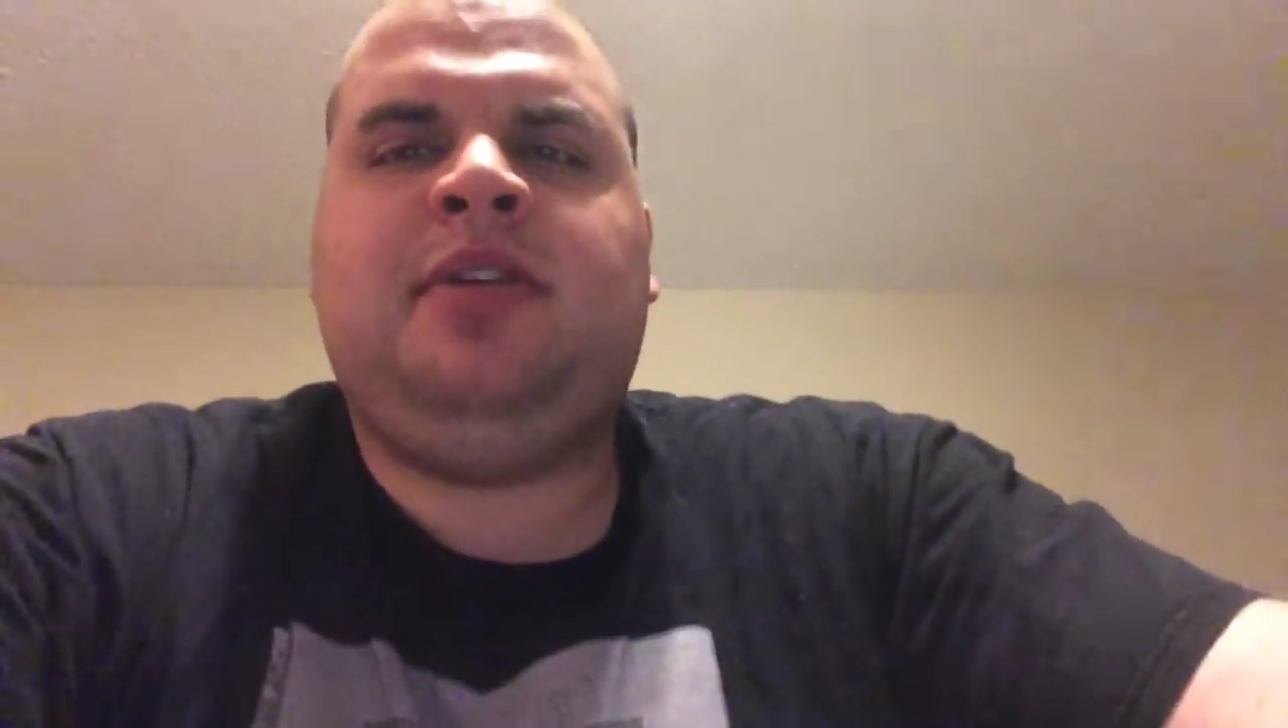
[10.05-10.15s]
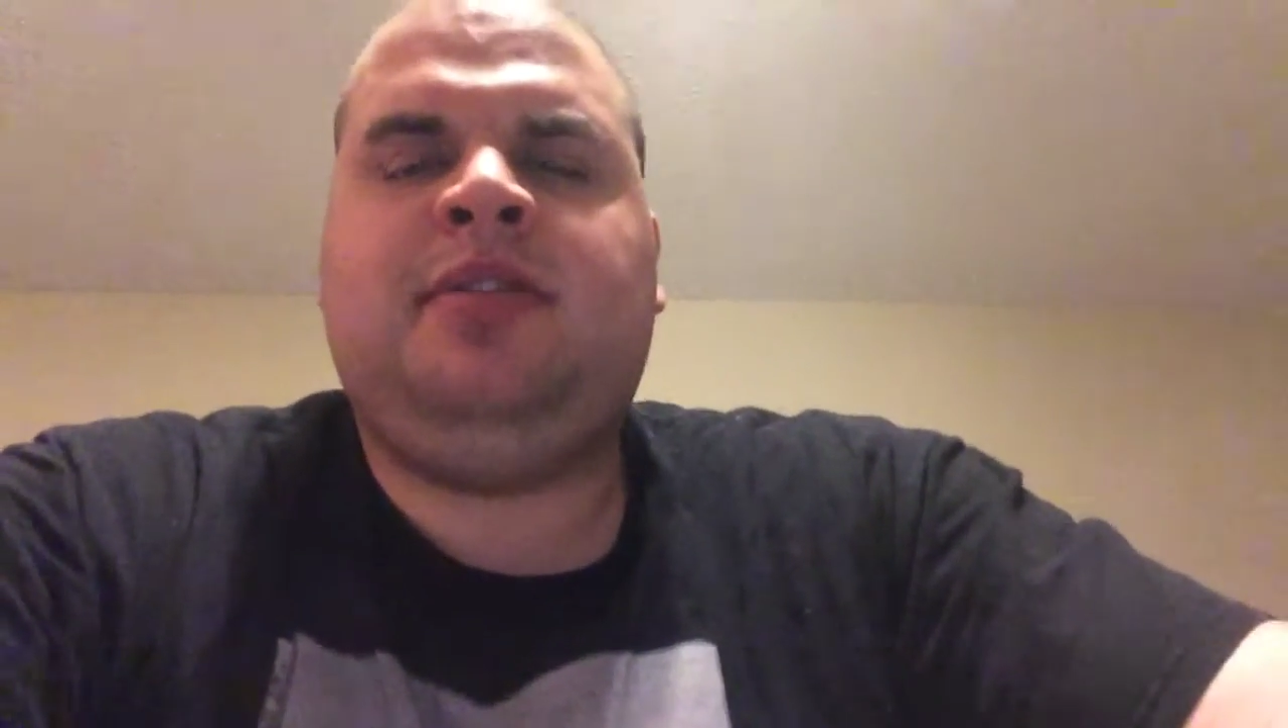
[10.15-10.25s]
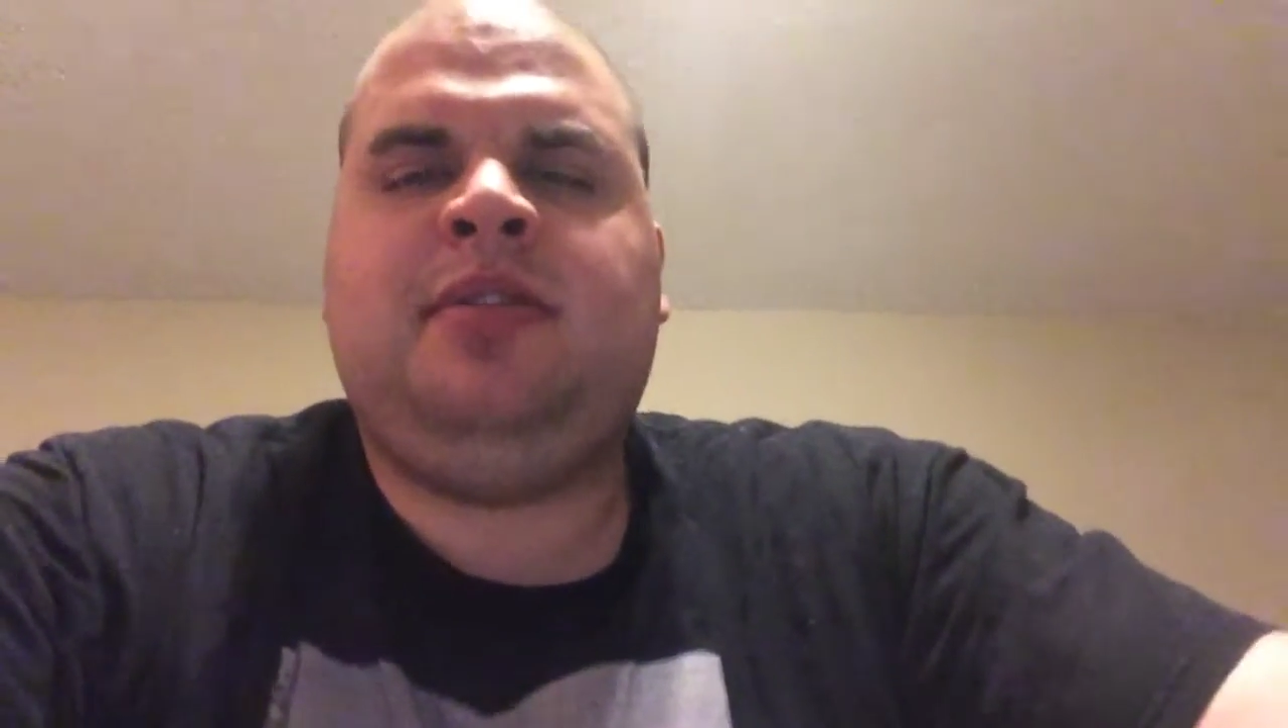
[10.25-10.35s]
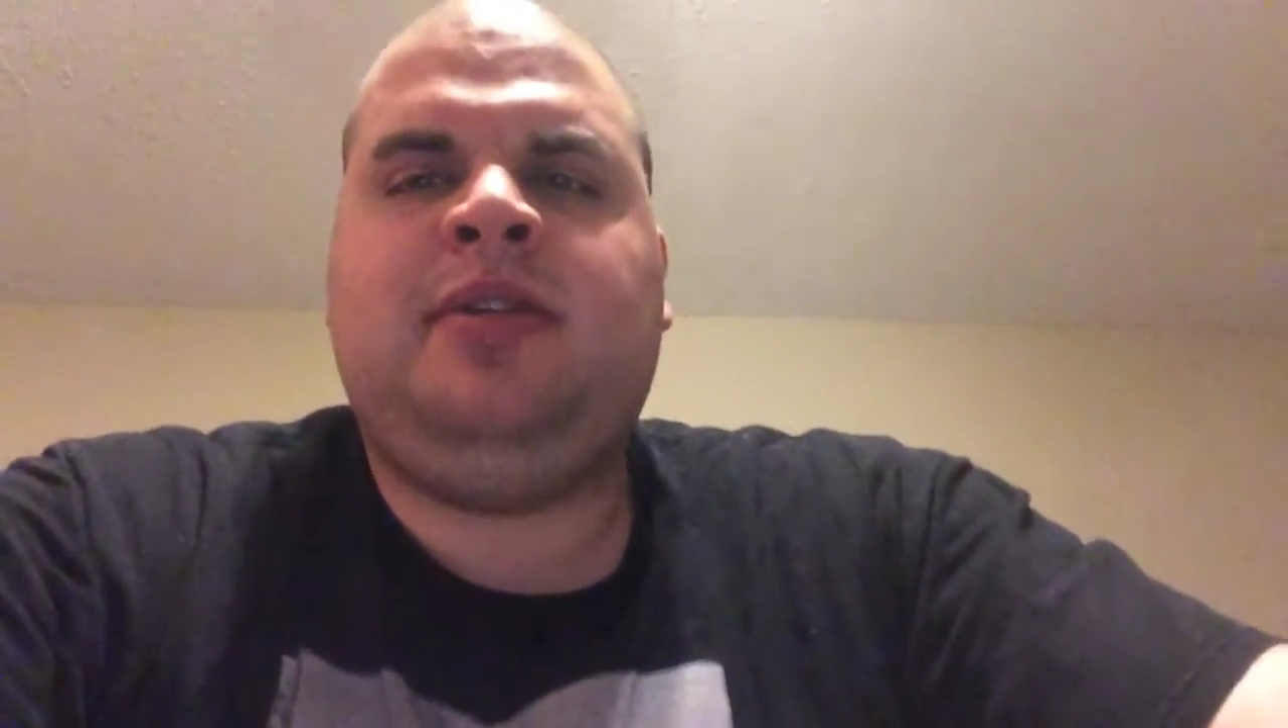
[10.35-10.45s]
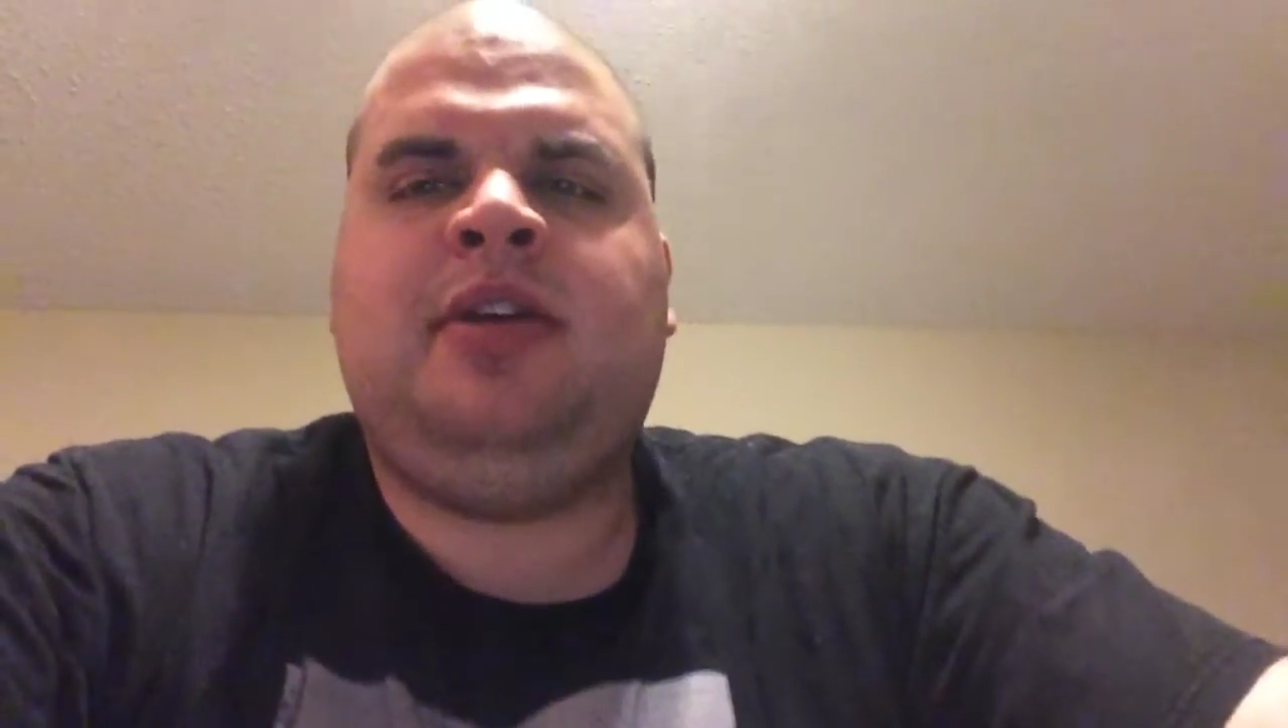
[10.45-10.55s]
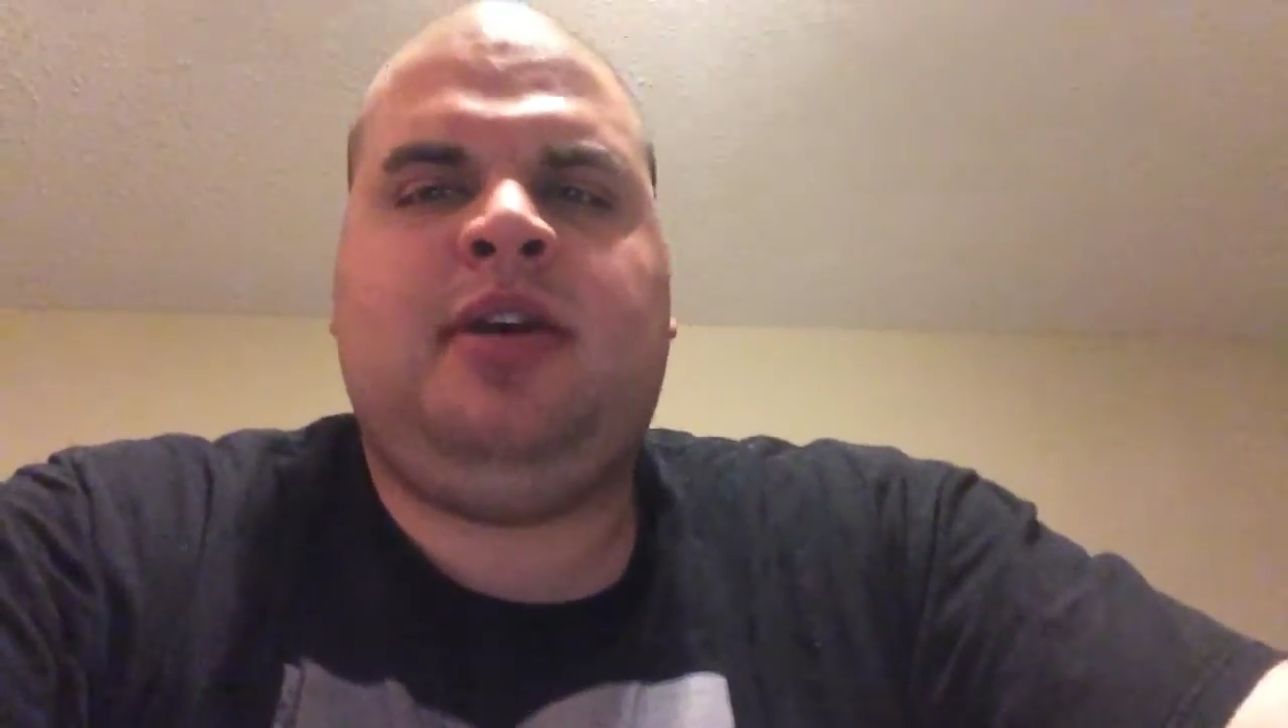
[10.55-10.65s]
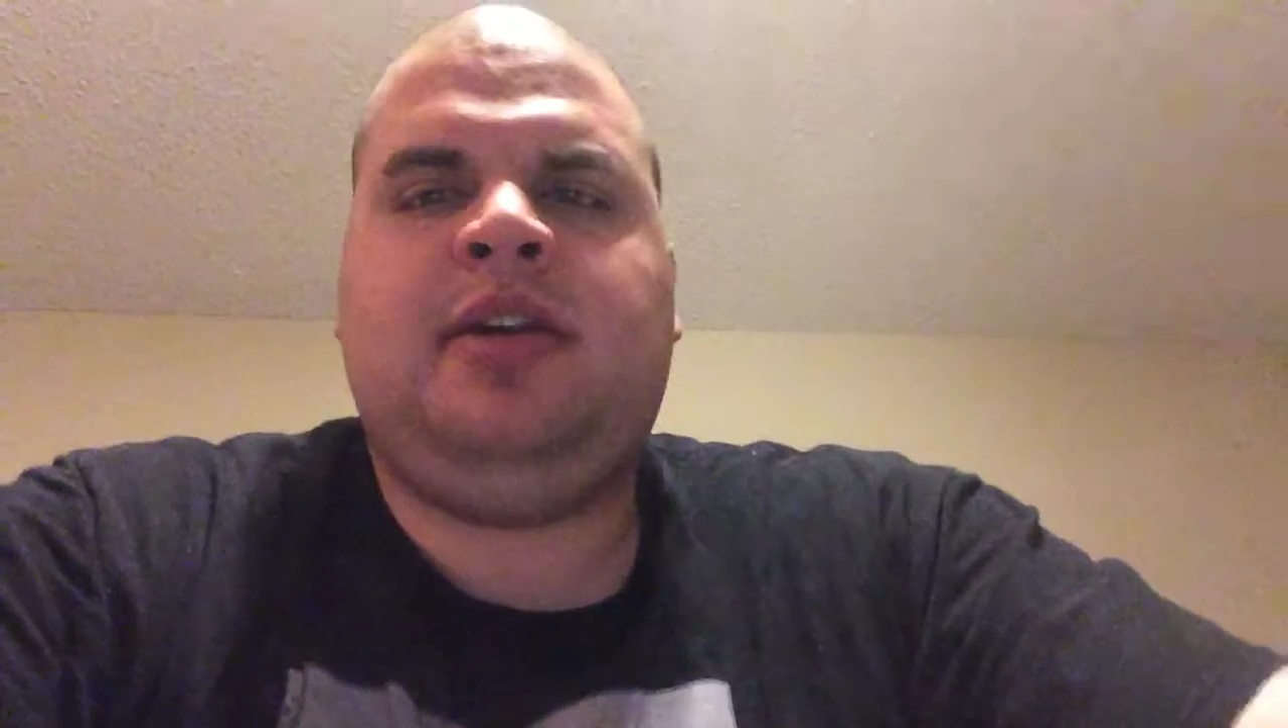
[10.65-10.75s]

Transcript: yesterday,